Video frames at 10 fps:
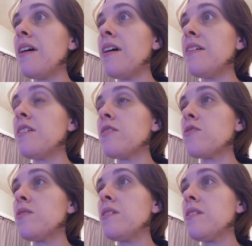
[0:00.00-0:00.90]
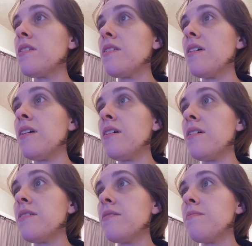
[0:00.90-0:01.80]
and he also did a
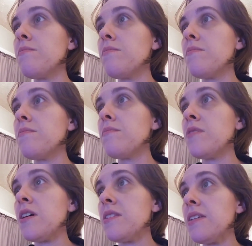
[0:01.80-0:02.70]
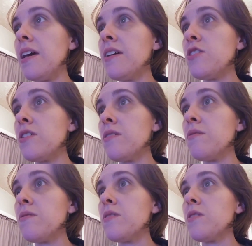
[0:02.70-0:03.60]
uh, Nazi
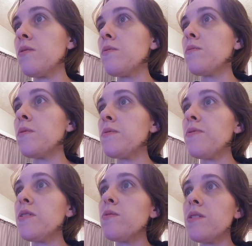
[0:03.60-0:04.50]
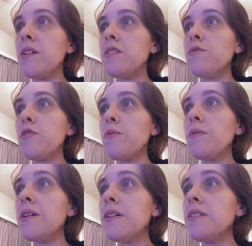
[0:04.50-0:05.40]
Agent. So Woman's Face was in
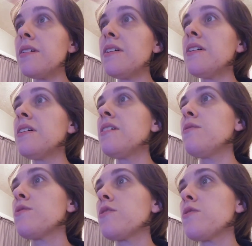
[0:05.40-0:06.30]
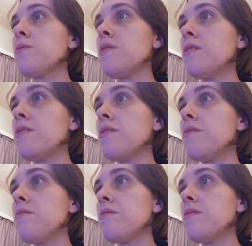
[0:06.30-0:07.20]
1941. He was also
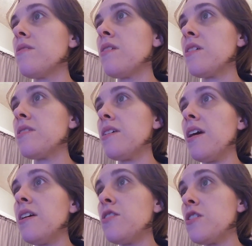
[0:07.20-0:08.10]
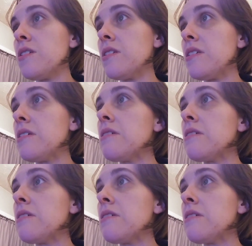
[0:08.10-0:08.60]
in Nazi Agent.